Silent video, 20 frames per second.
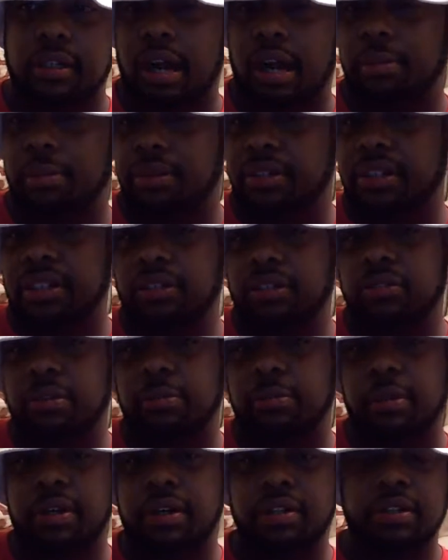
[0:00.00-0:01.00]
I'm a
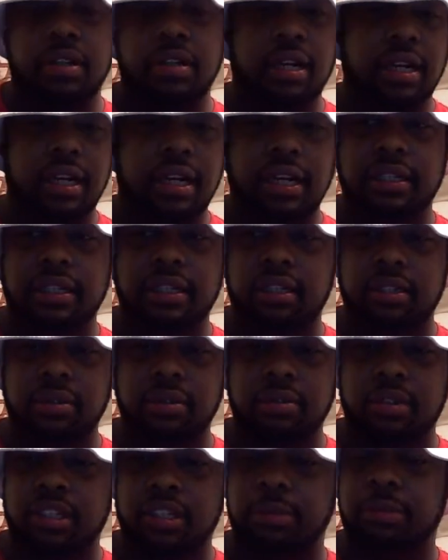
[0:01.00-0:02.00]
genuine person. All I like to
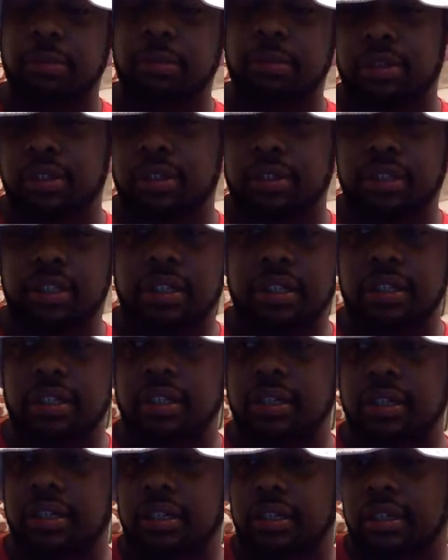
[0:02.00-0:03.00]
do is see people
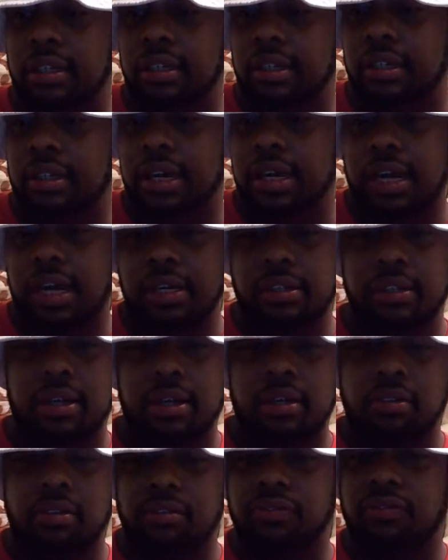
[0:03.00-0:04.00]
succeed. I
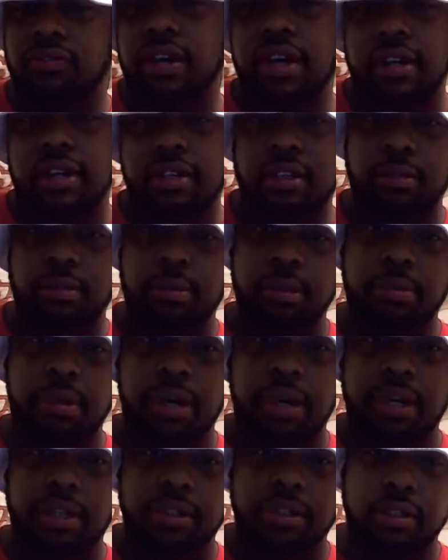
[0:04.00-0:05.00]
taught over 500 people
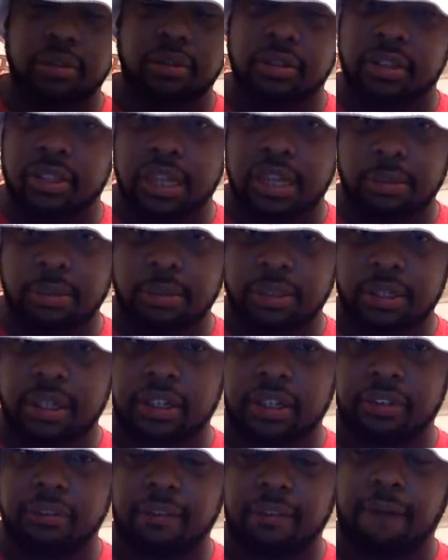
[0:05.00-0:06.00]
how to do this type of
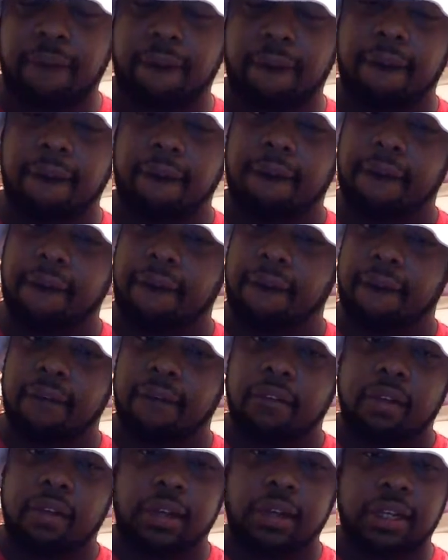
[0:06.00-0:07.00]
stuff,
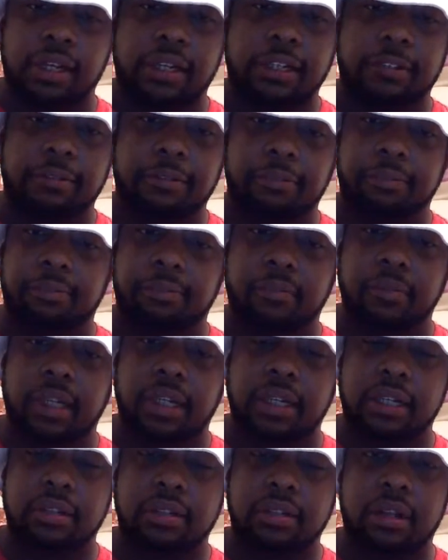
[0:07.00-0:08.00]
and
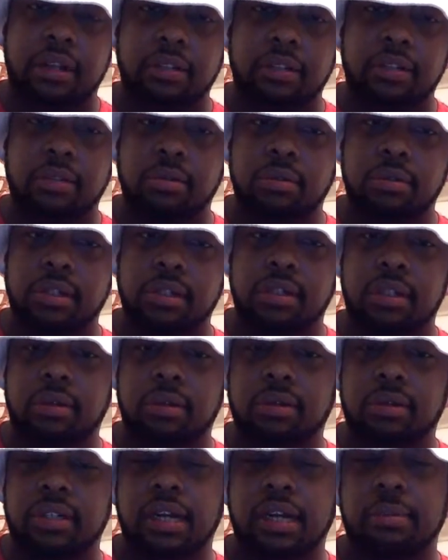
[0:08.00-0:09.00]
that's all to it.
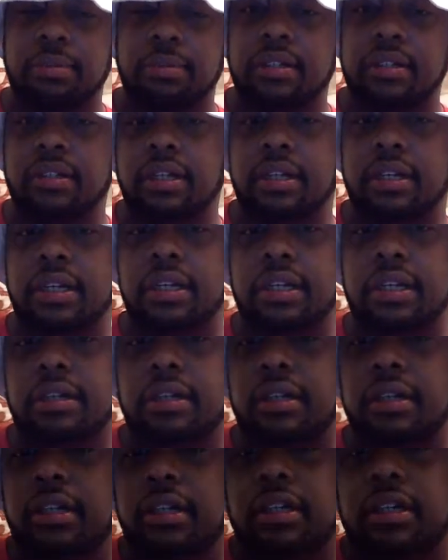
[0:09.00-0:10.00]
So with that being said,
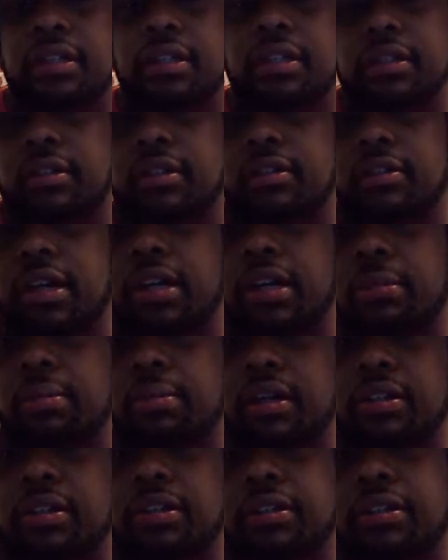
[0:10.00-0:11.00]
it's Greg
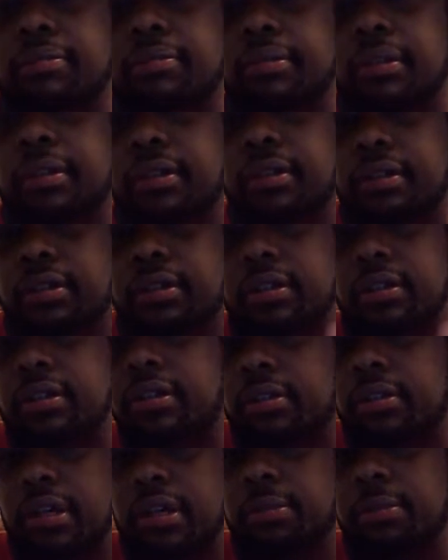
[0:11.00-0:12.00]
Buttram,
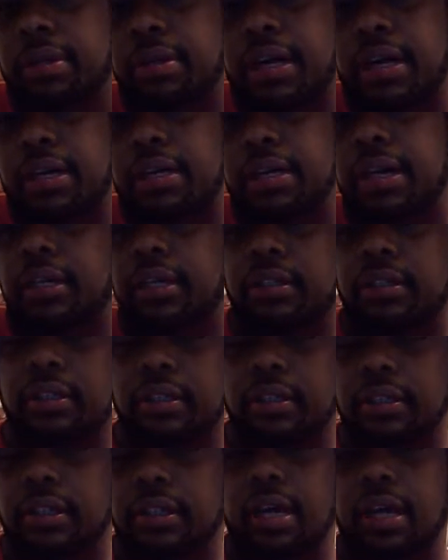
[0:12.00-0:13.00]
Greg
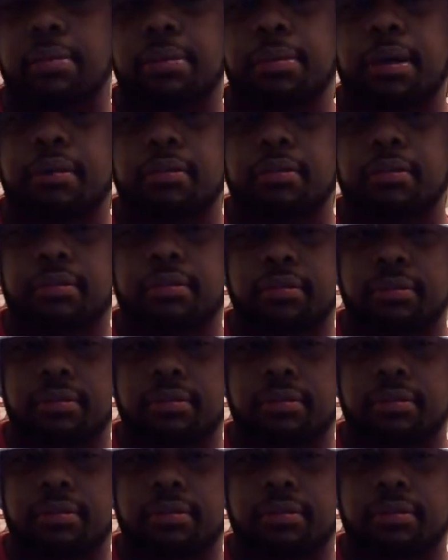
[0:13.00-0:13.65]
Ideology. I'm out.